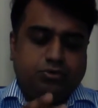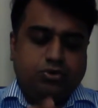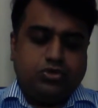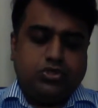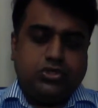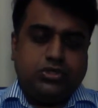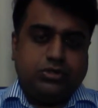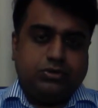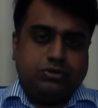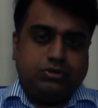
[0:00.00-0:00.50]

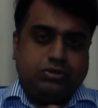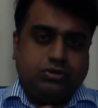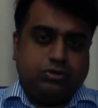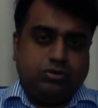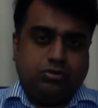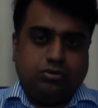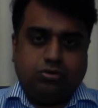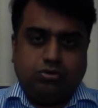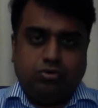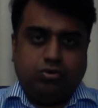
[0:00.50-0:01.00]
books
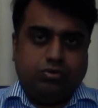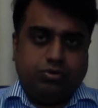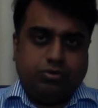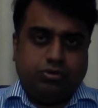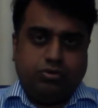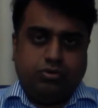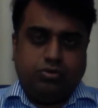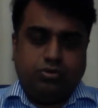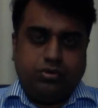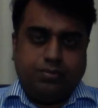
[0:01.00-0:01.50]

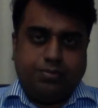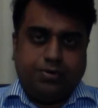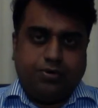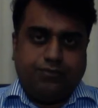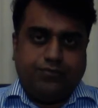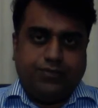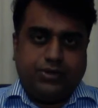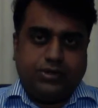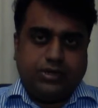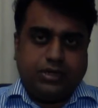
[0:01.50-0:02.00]
through the
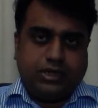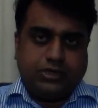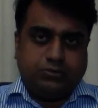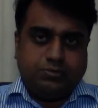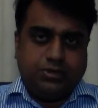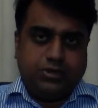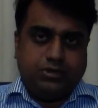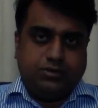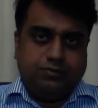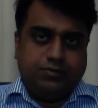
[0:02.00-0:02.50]
prophet
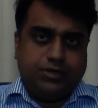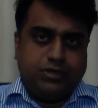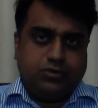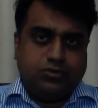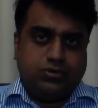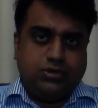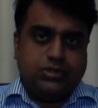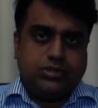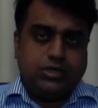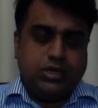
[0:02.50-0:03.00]
has been
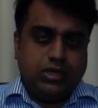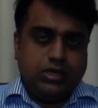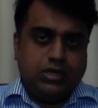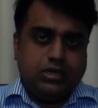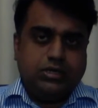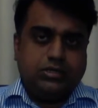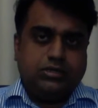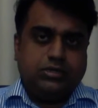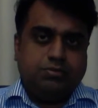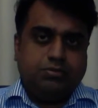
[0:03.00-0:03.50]
revealed to us.
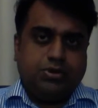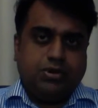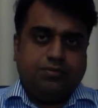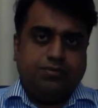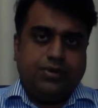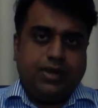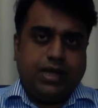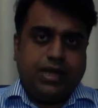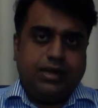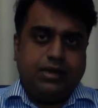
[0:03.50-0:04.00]
It's the
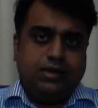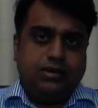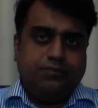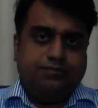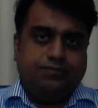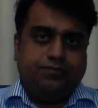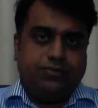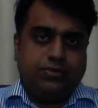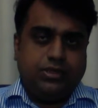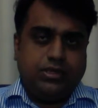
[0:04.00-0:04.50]
book of
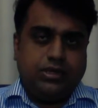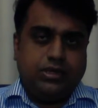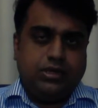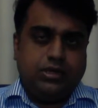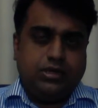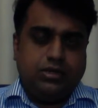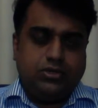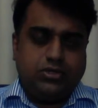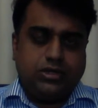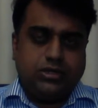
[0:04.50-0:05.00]
Daniel for
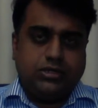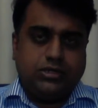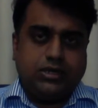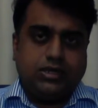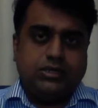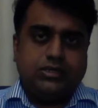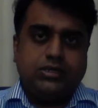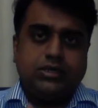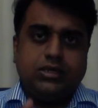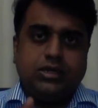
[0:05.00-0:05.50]
the
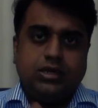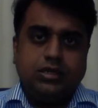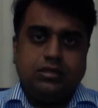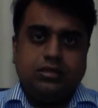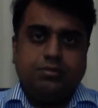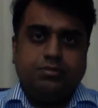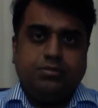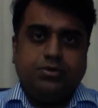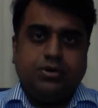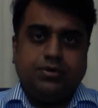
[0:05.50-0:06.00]
Gentiles,
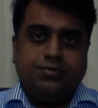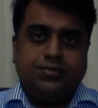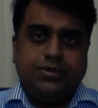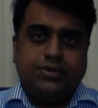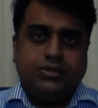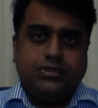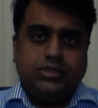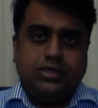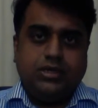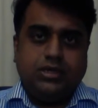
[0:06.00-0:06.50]
the book
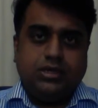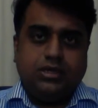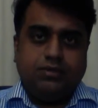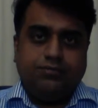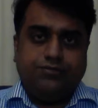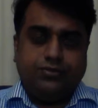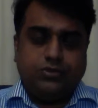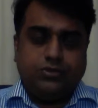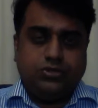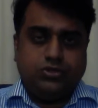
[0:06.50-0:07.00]
of
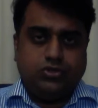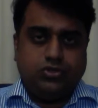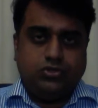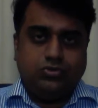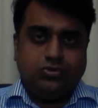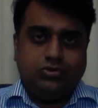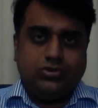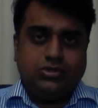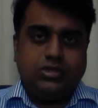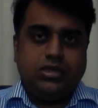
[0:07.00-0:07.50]
Ezekiel for the
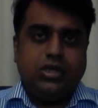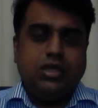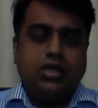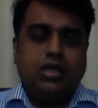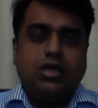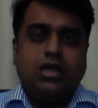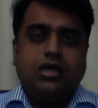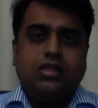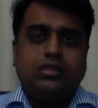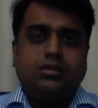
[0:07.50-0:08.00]
Jews,
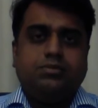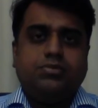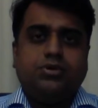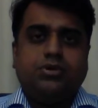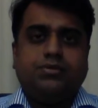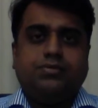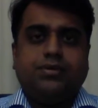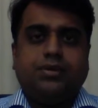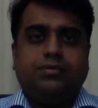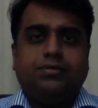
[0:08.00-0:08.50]
and the
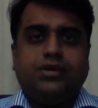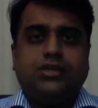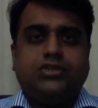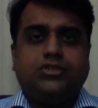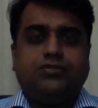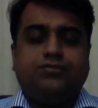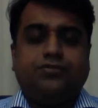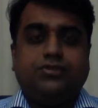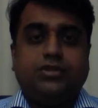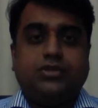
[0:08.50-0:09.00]
book of
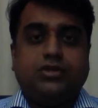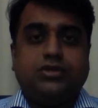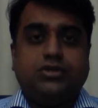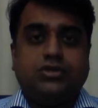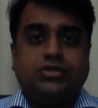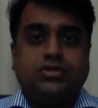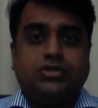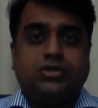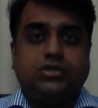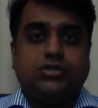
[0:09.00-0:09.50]
Revelation for the
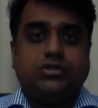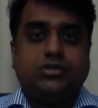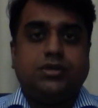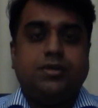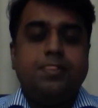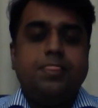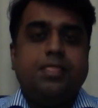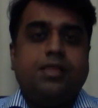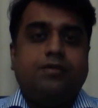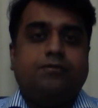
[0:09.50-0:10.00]

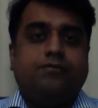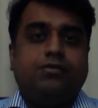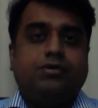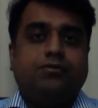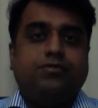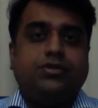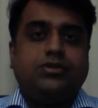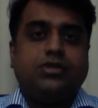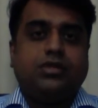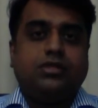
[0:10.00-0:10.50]
Christians.
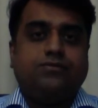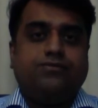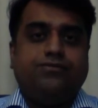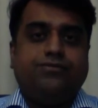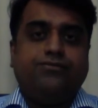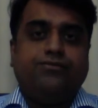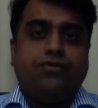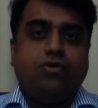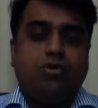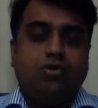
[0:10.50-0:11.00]
Which are the
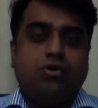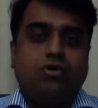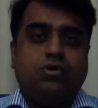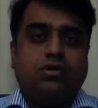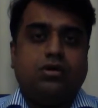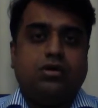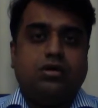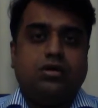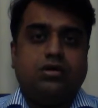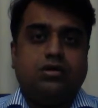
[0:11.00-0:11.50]

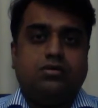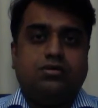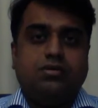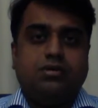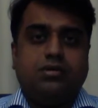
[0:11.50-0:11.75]
four